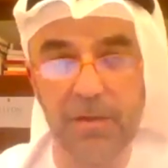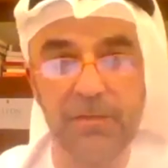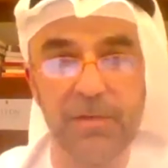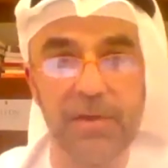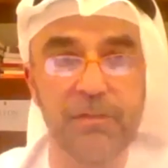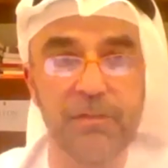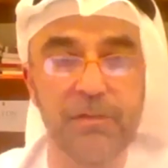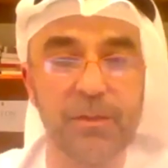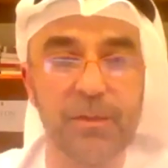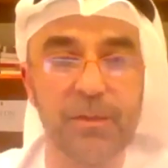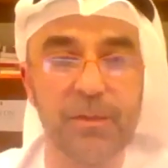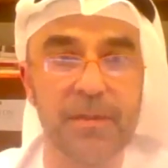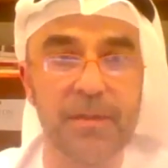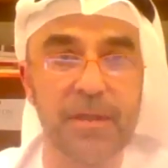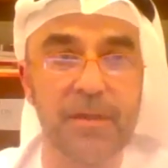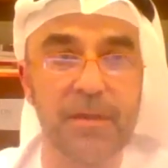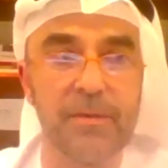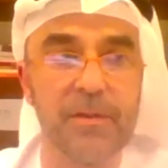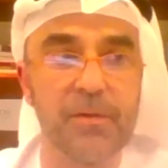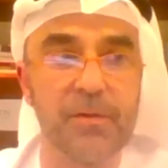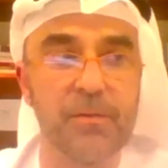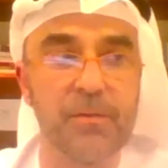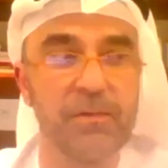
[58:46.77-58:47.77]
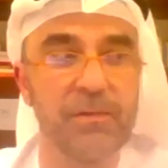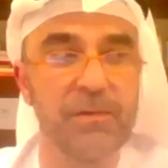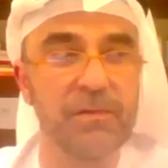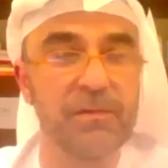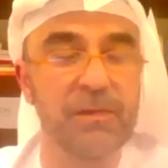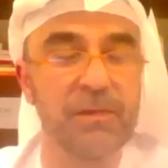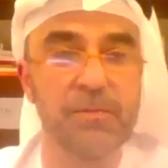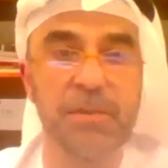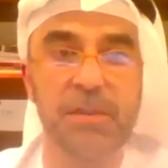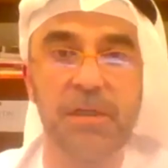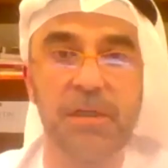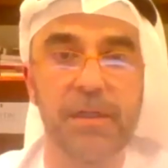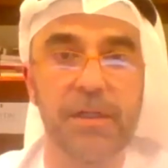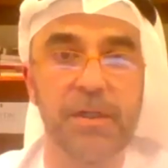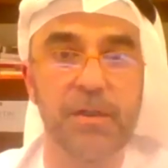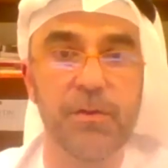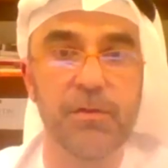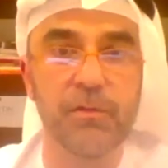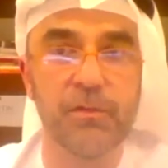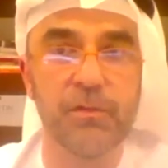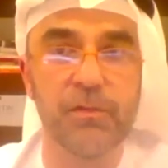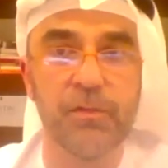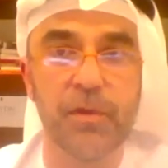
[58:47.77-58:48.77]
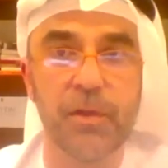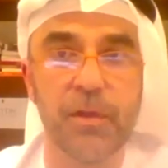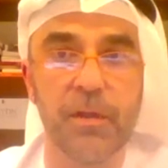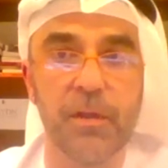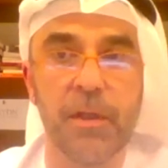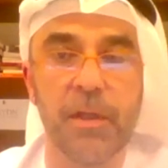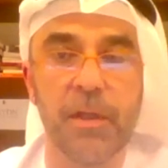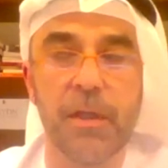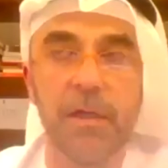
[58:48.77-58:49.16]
history that I think was exceptionally useful